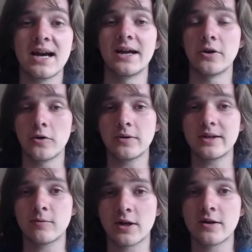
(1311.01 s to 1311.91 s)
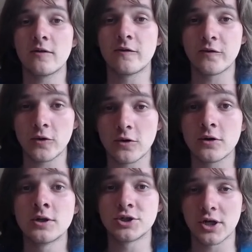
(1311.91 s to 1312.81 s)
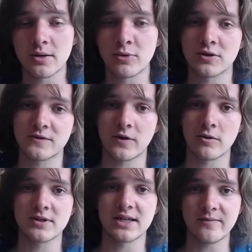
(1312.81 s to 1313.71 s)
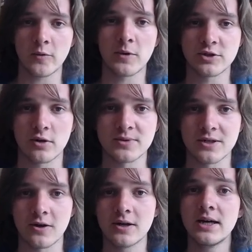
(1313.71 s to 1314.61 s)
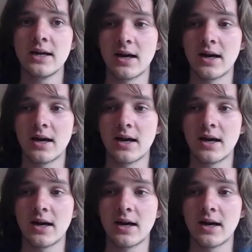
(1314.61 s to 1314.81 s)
and only run 4 Chernobog's followers in the 1-drop slot.